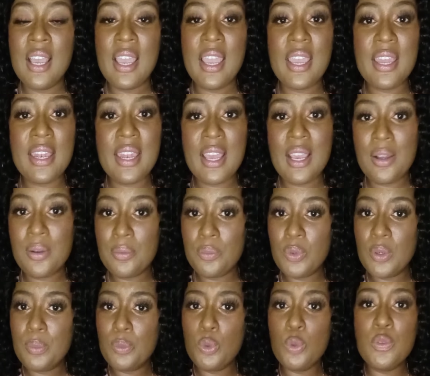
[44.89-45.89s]
and now
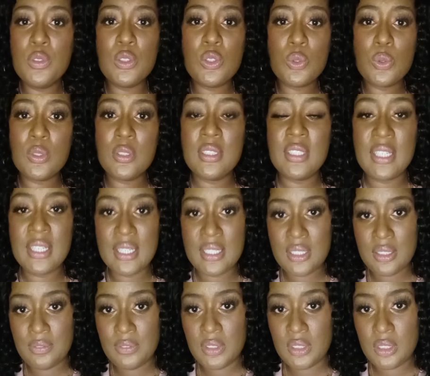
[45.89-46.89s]
we're moving toward the
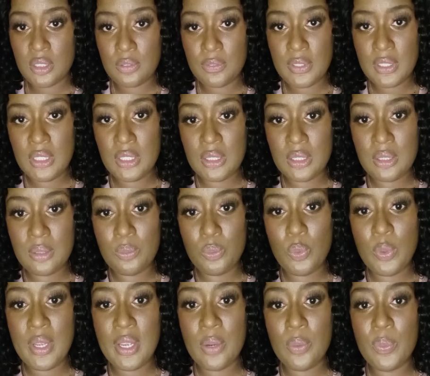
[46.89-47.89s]
end of the curriculum
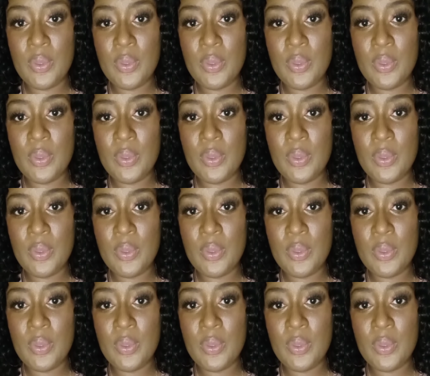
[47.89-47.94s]
where